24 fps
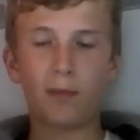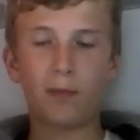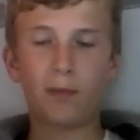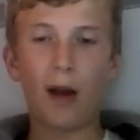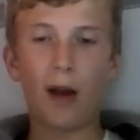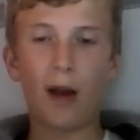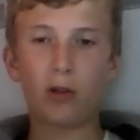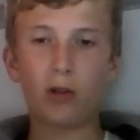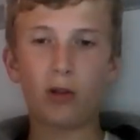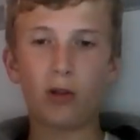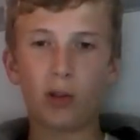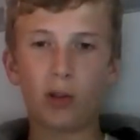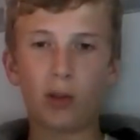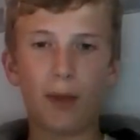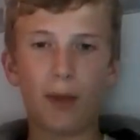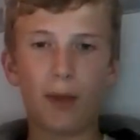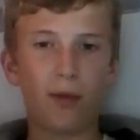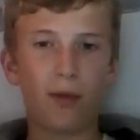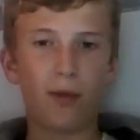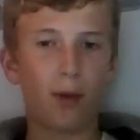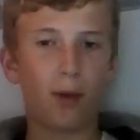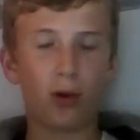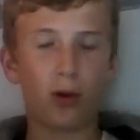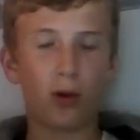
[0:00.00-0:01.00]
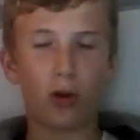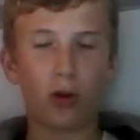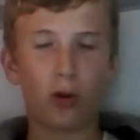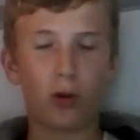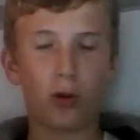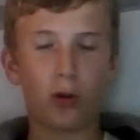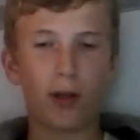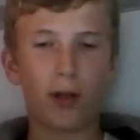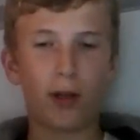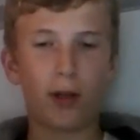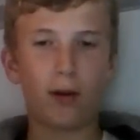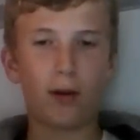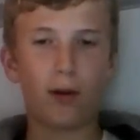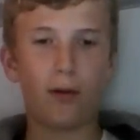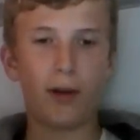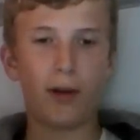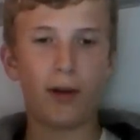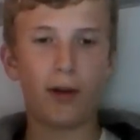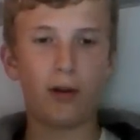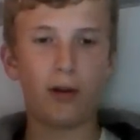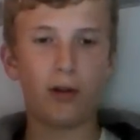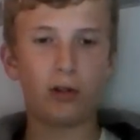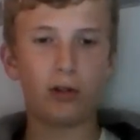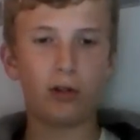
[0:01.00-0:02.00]
That'll just be for my Euro 2012
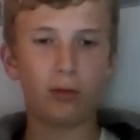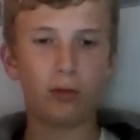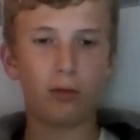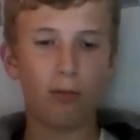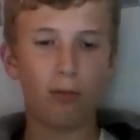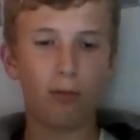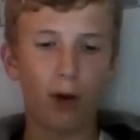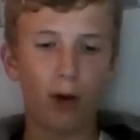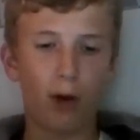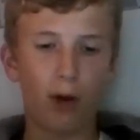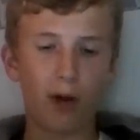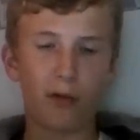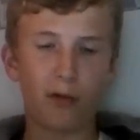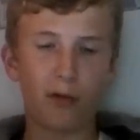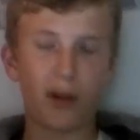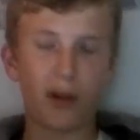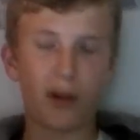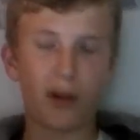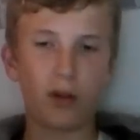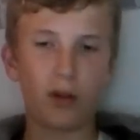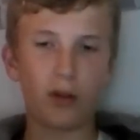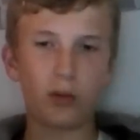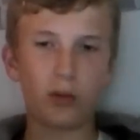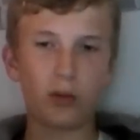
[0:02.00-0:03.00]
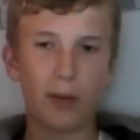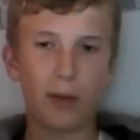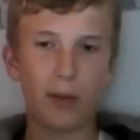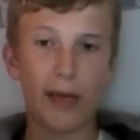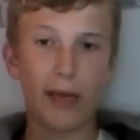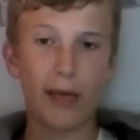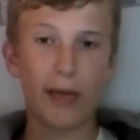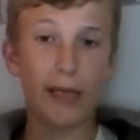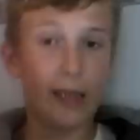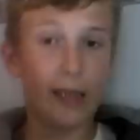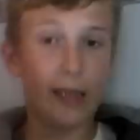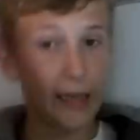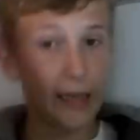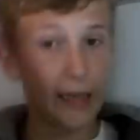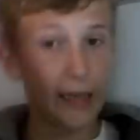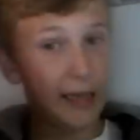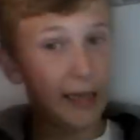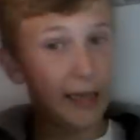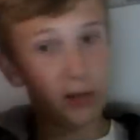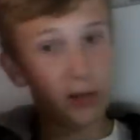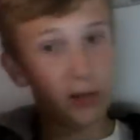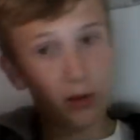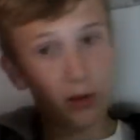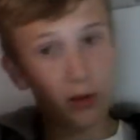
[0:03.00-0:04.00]
videos. My other videos will be the
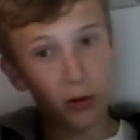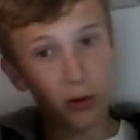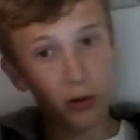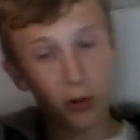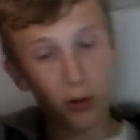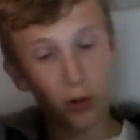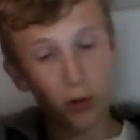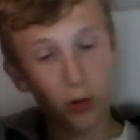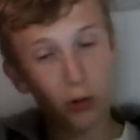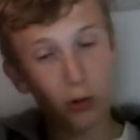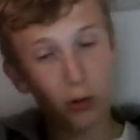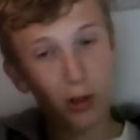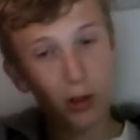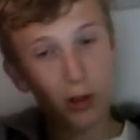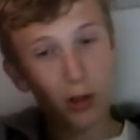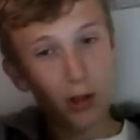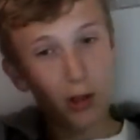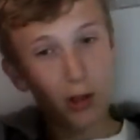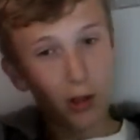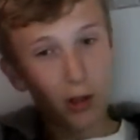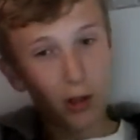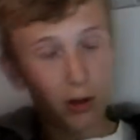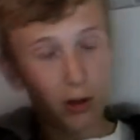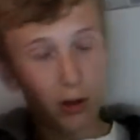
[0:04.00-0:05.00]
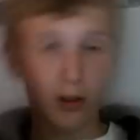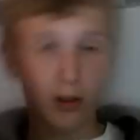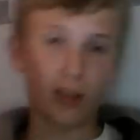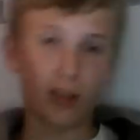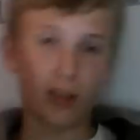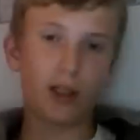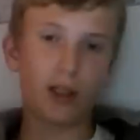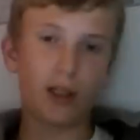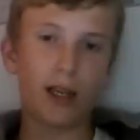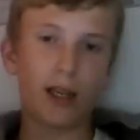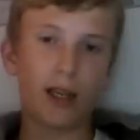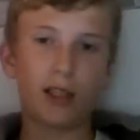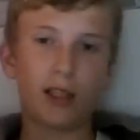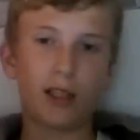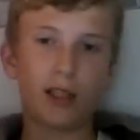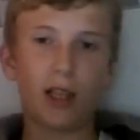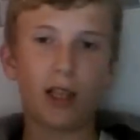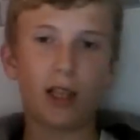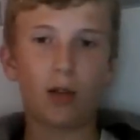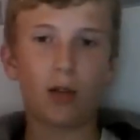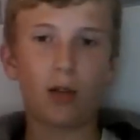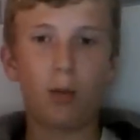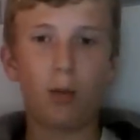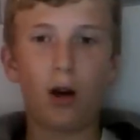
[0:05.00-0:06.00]
intro you saw on yesterday's
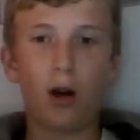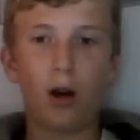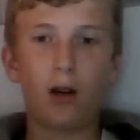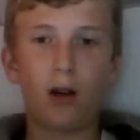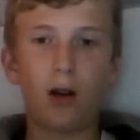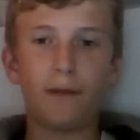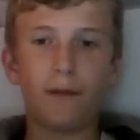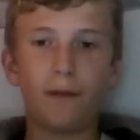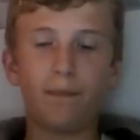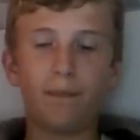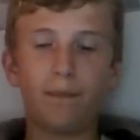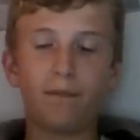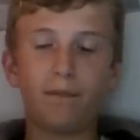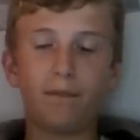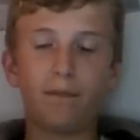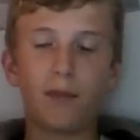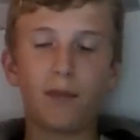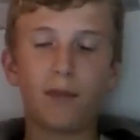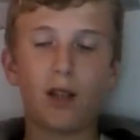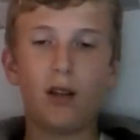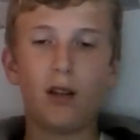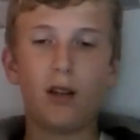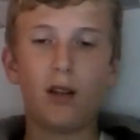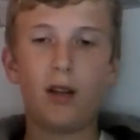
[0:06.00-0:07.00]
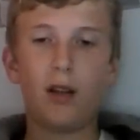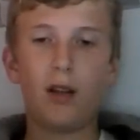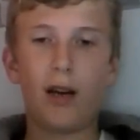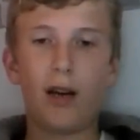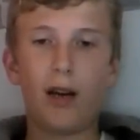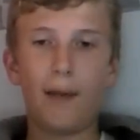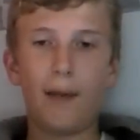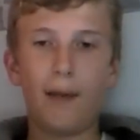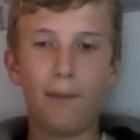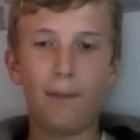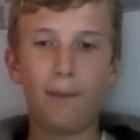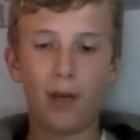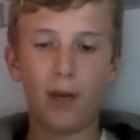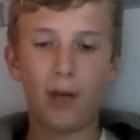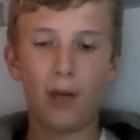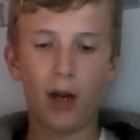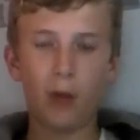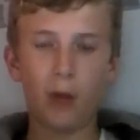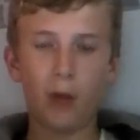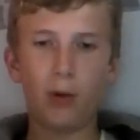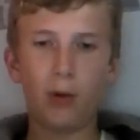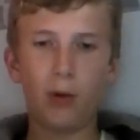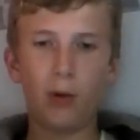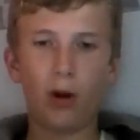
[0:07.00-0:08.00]
second part. I
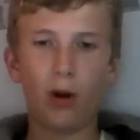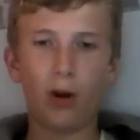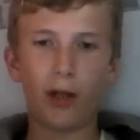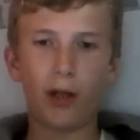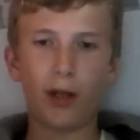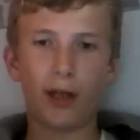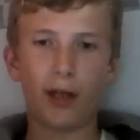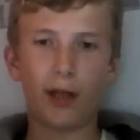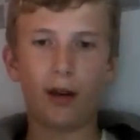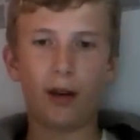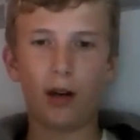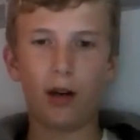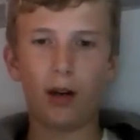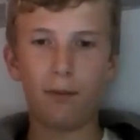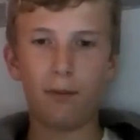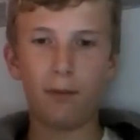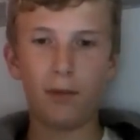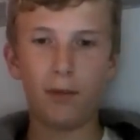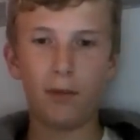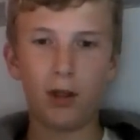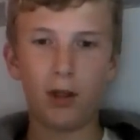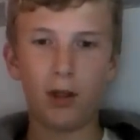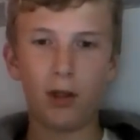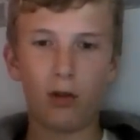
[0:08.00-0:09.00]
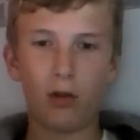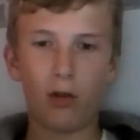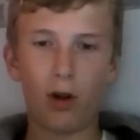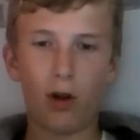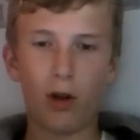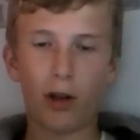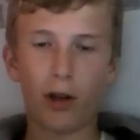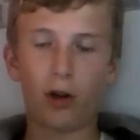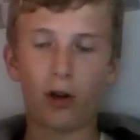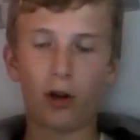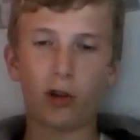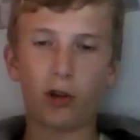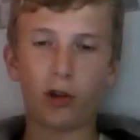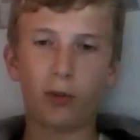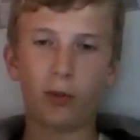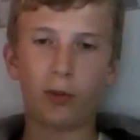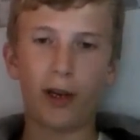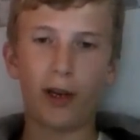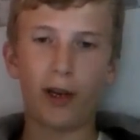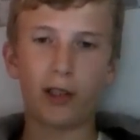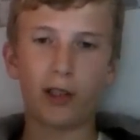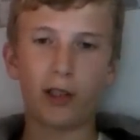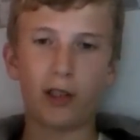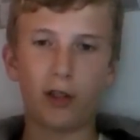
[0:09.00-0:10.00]
hope you like it. Ryan Cox
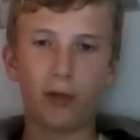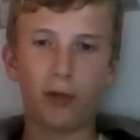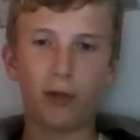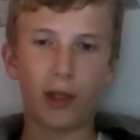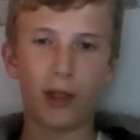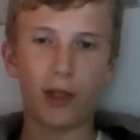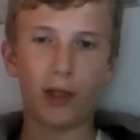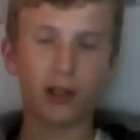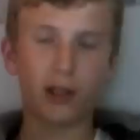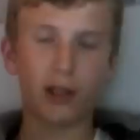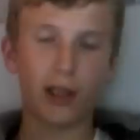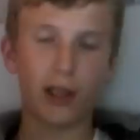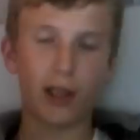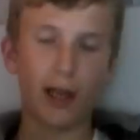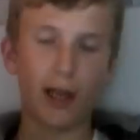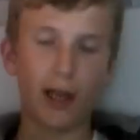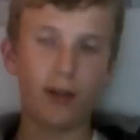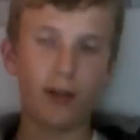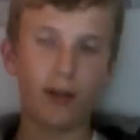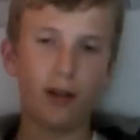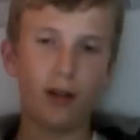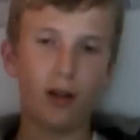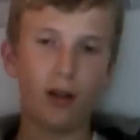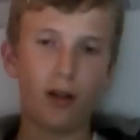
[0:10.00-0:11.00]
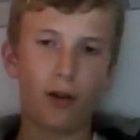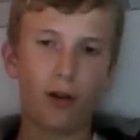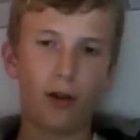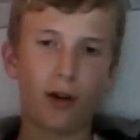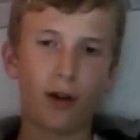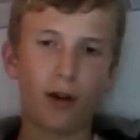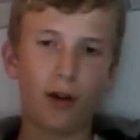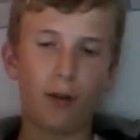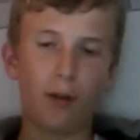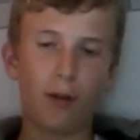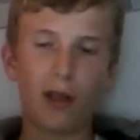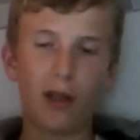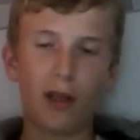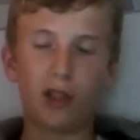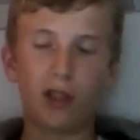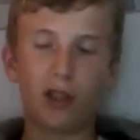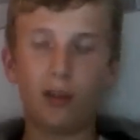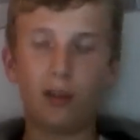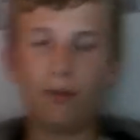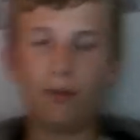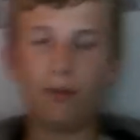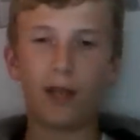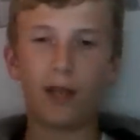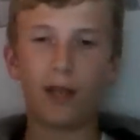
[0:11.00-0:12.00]
made it, so thanks again. I think I mentioned
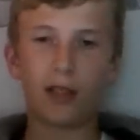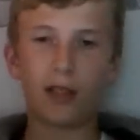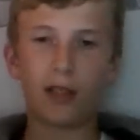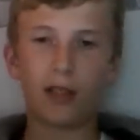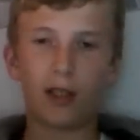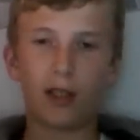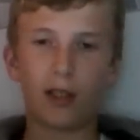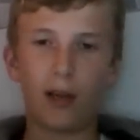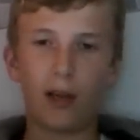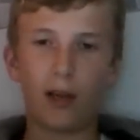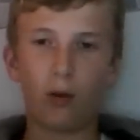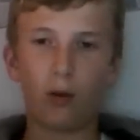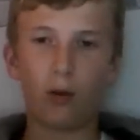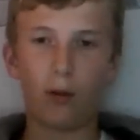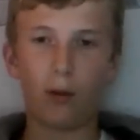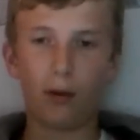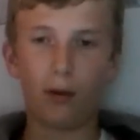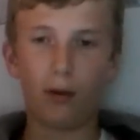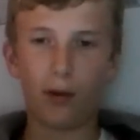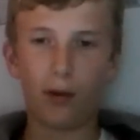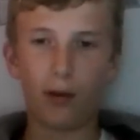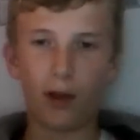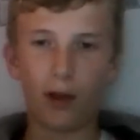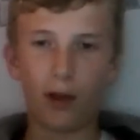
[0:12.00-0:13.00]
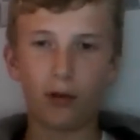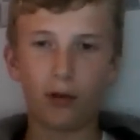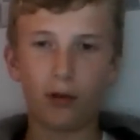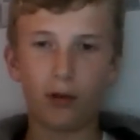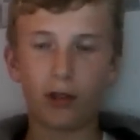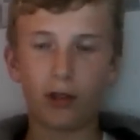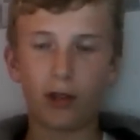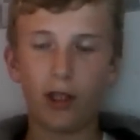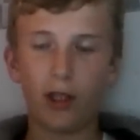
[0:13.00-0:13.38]
him yesterday in one of my videos.